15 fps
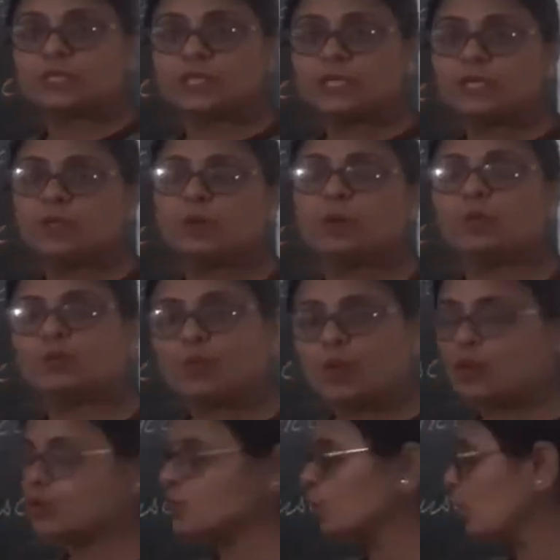he
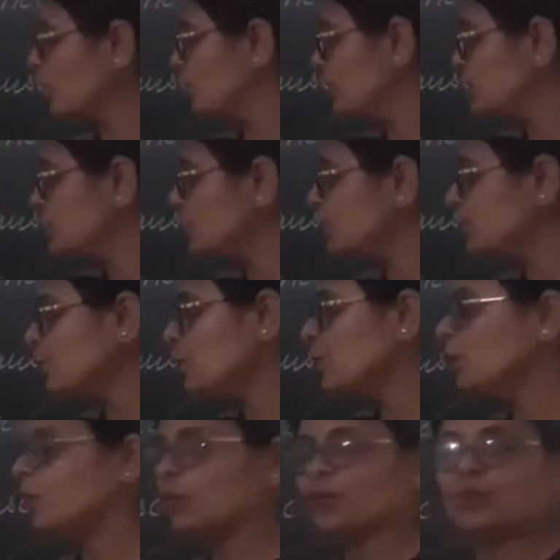want or what
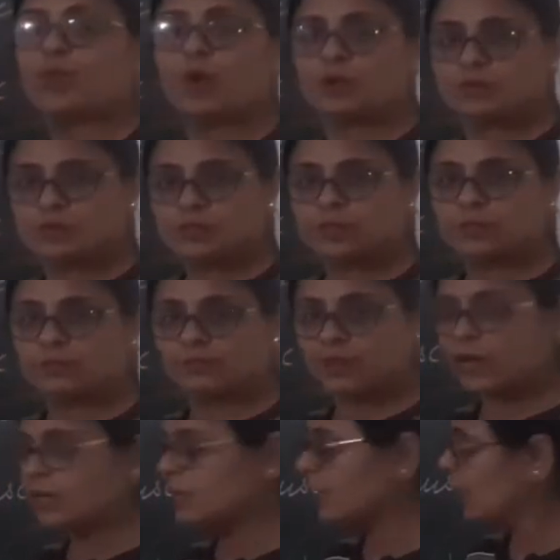you want.
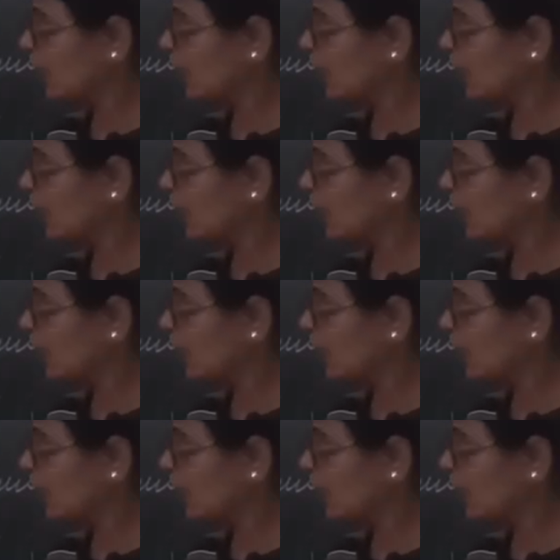Fine.